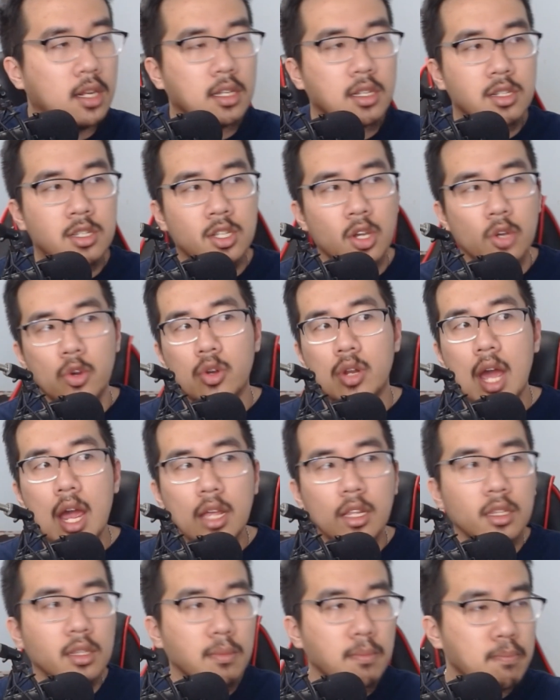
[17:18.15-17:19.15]
So you're not
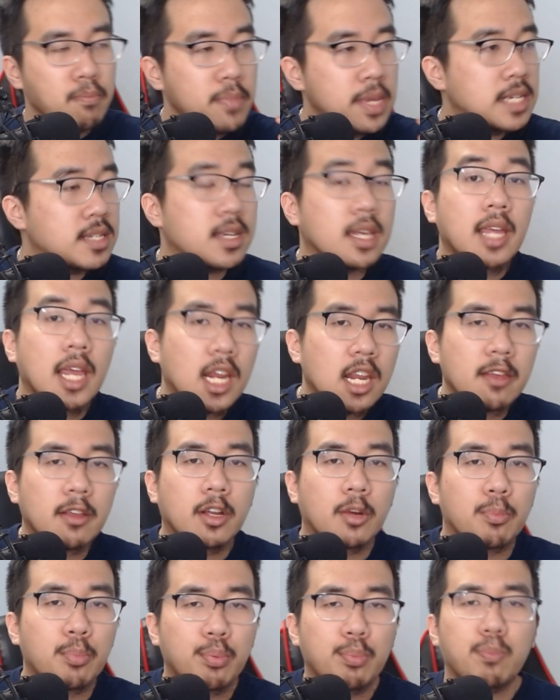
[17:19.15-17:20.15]
missing any
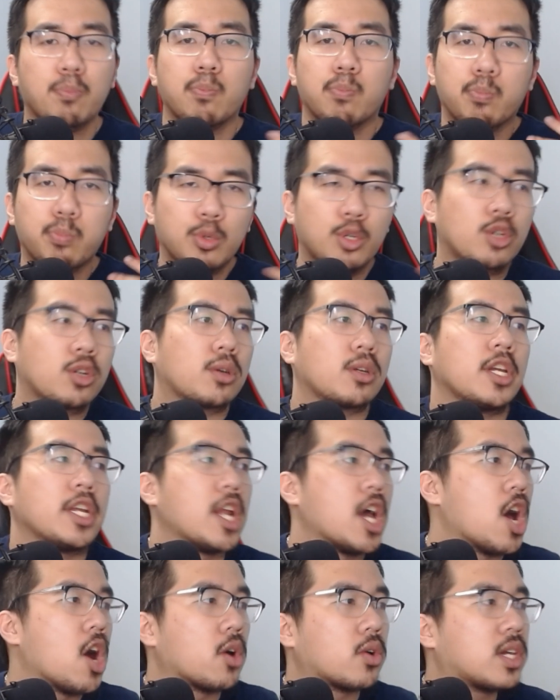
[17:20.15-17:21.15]

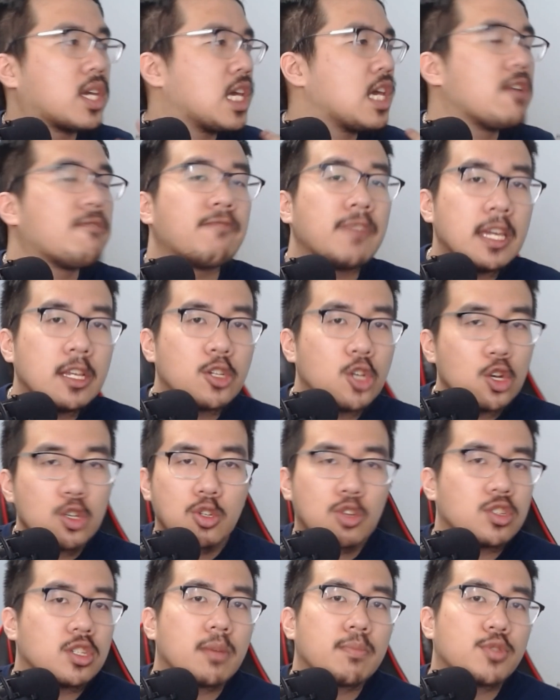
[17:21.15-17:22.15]
key features or
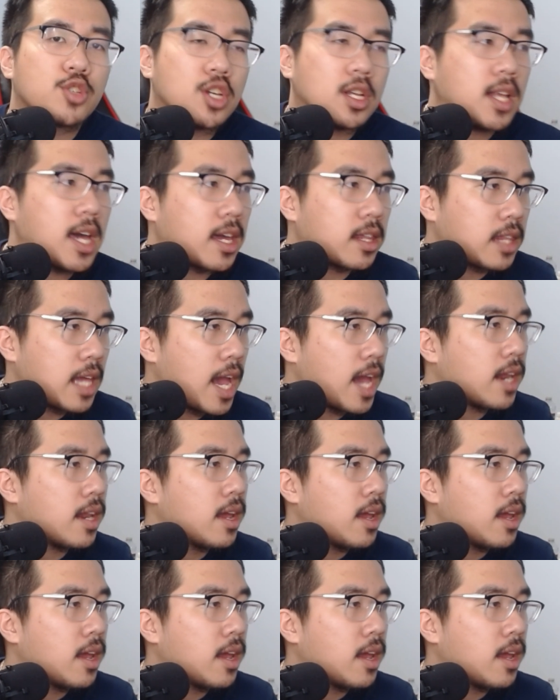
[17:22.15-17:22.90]
some shit like that,